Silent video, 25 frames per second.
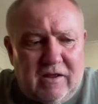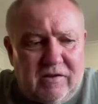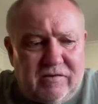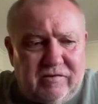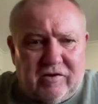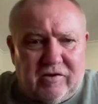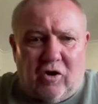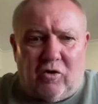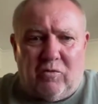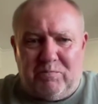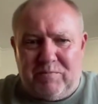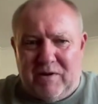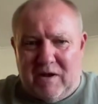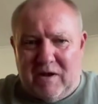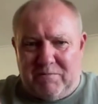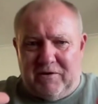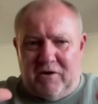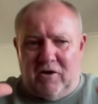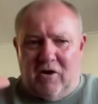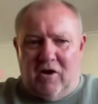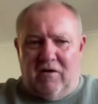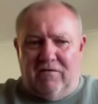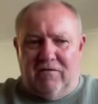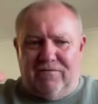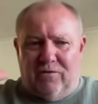salt, pepper,
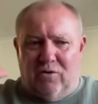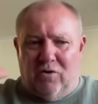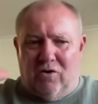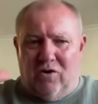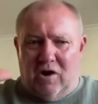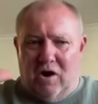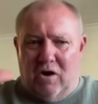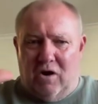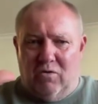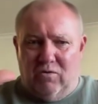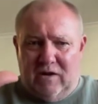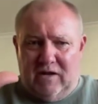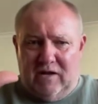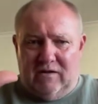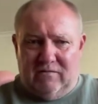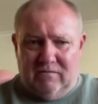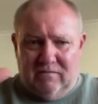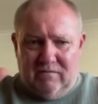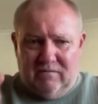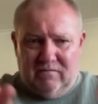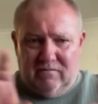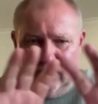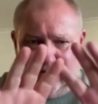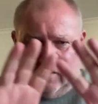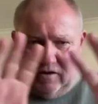knife, fork holder,
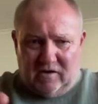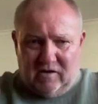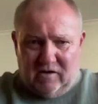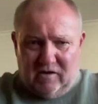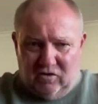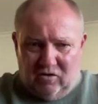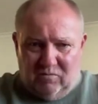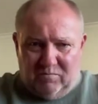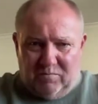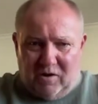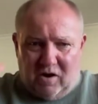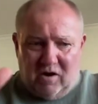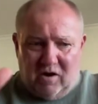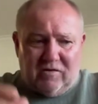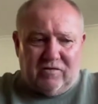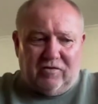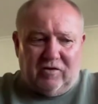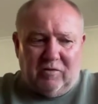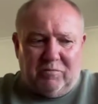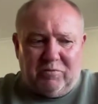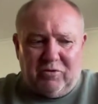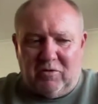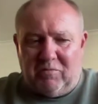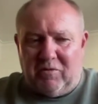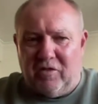like a little box,
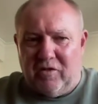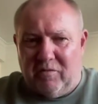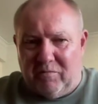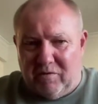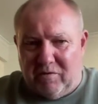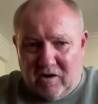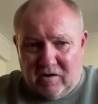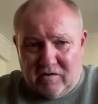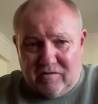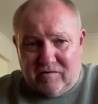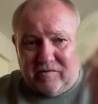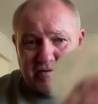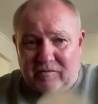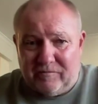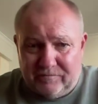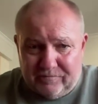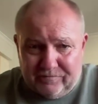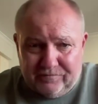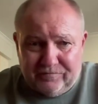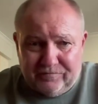you put them on the box.